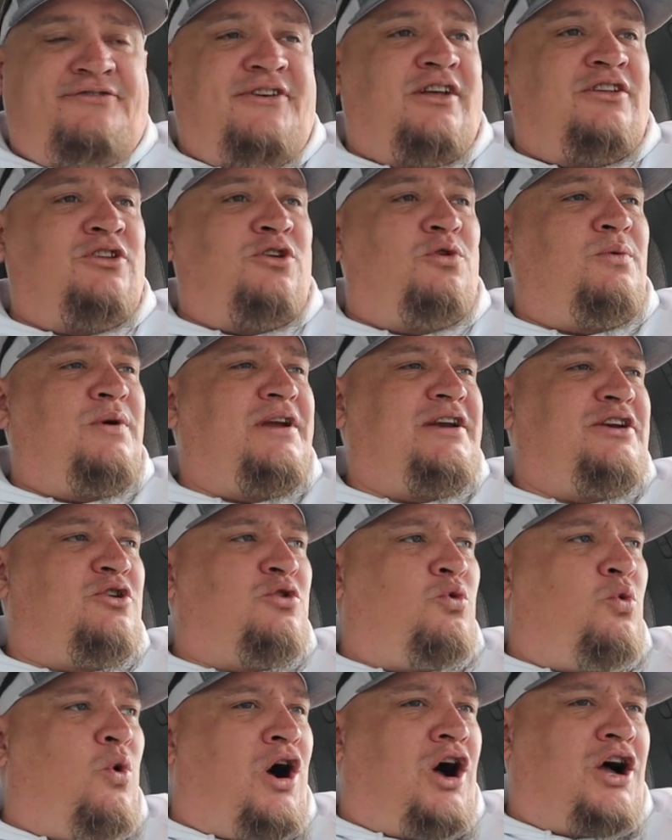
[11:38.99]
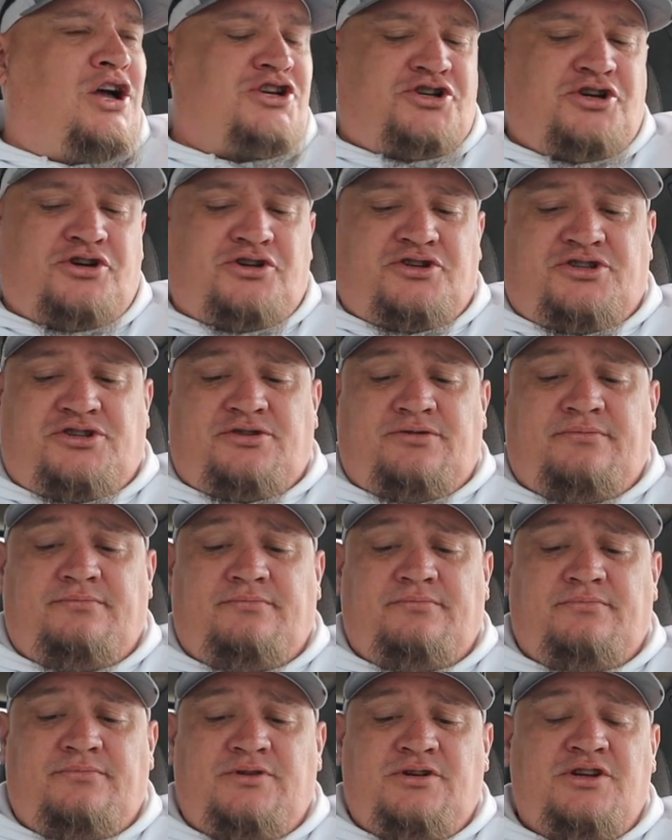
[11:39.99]
Fellow window washers,
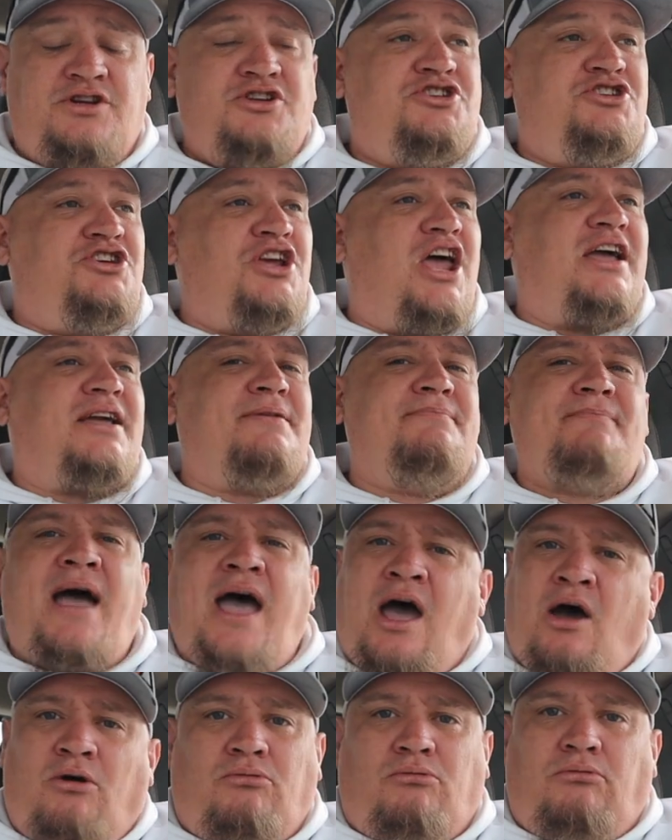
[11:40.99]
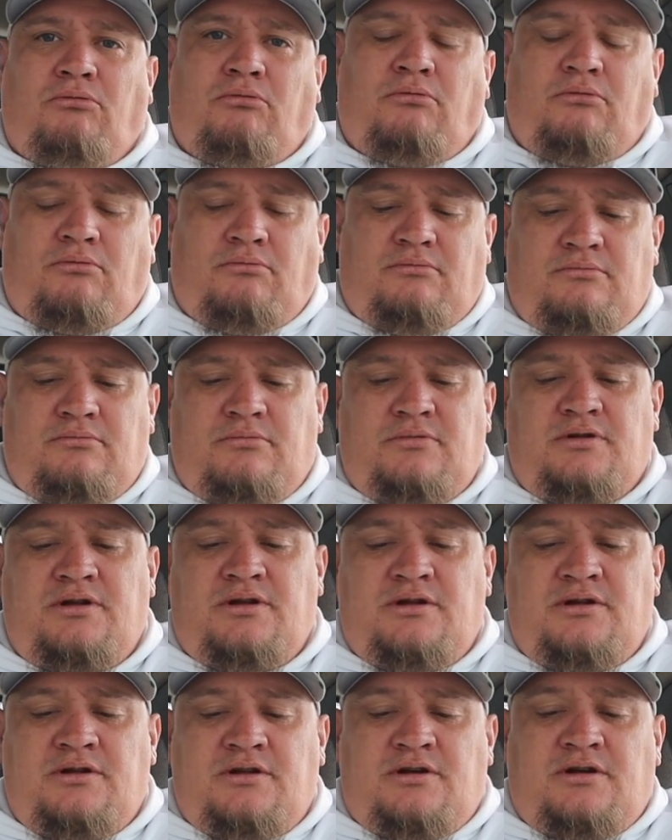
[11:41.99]
check them out.
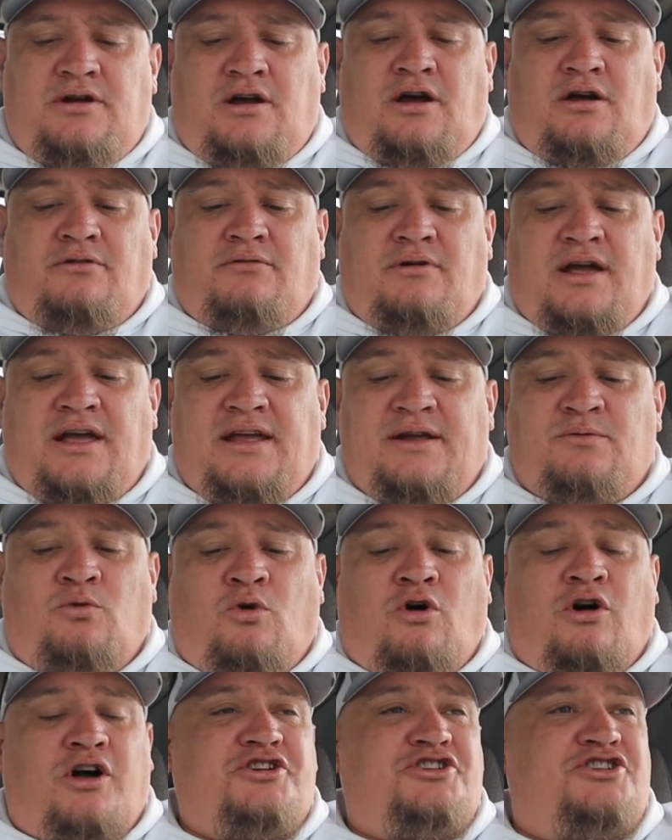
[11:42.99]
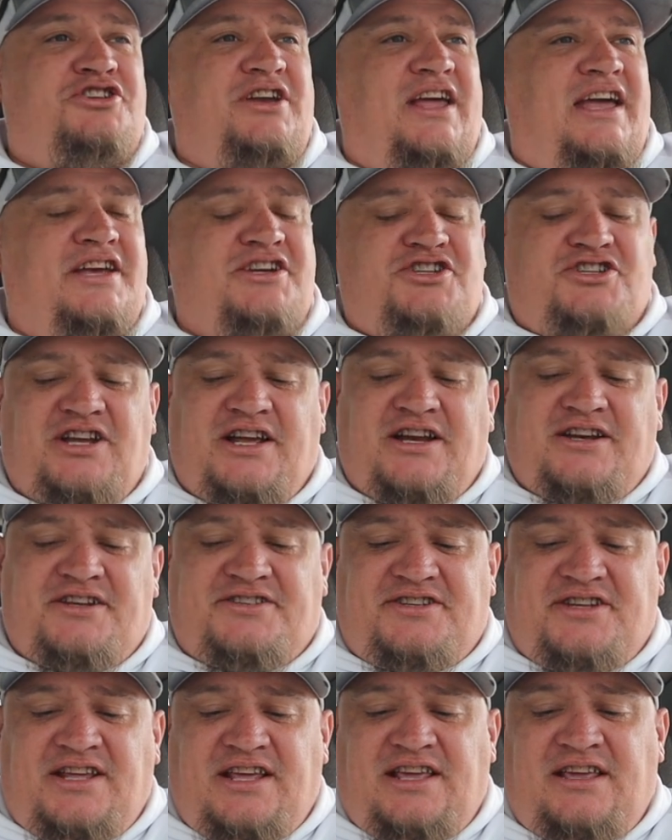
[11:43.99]
All right, Wash Nash,
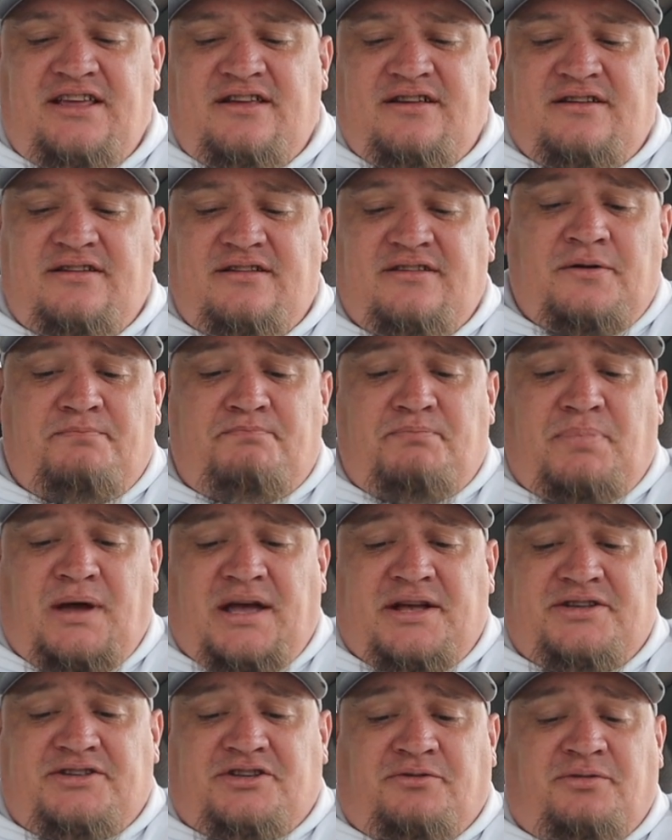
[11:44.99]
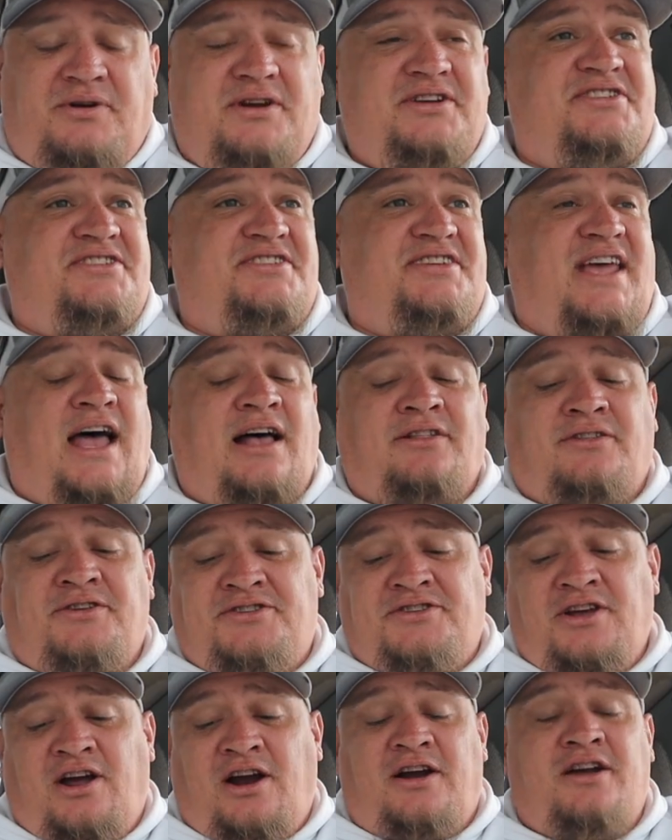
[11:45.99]
Tennessee. The best. Chris
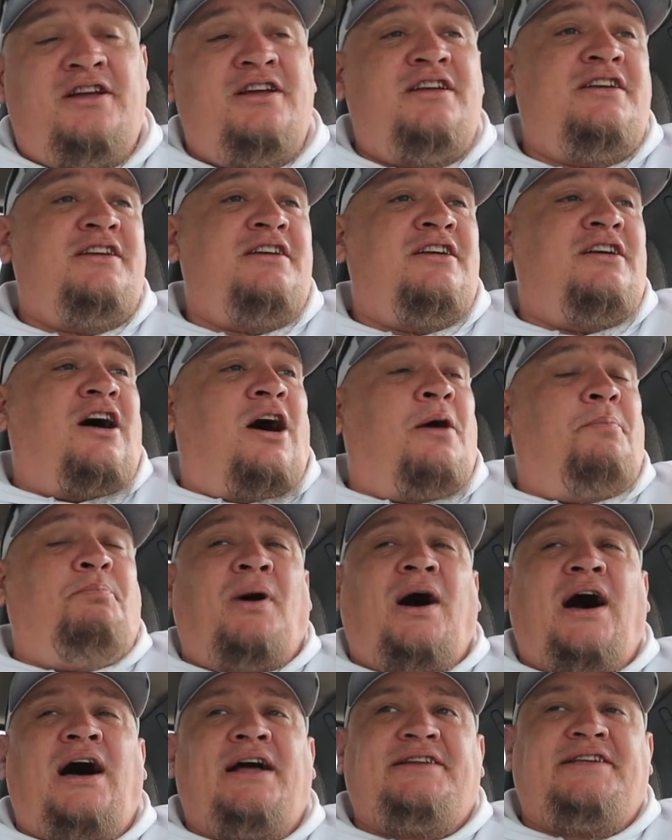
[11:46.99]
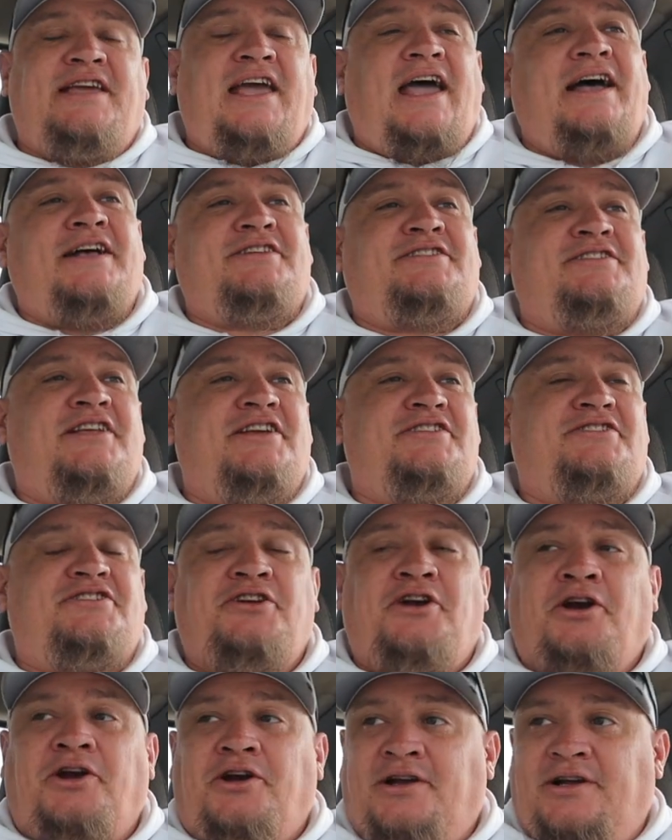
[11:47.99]
Salazar, a podcast
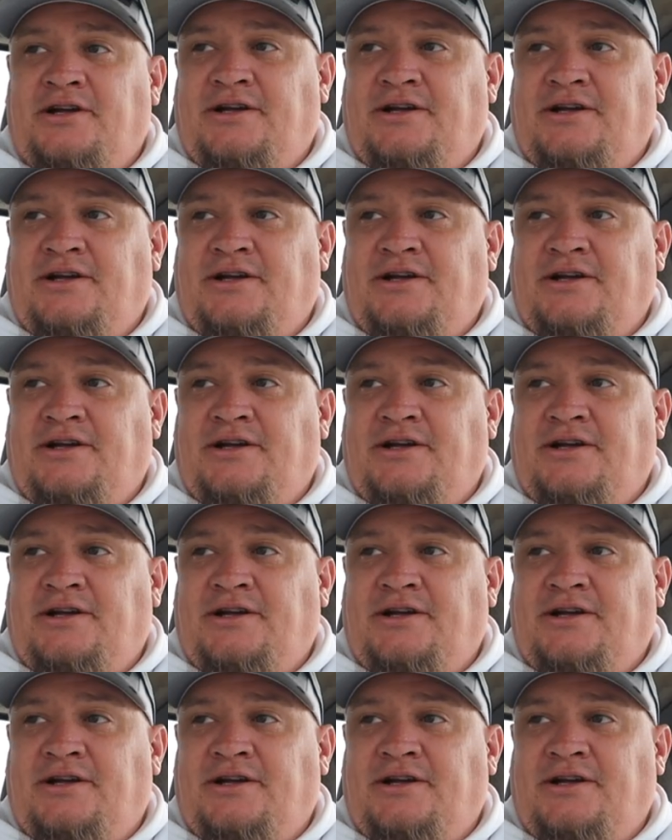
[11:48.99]
listener.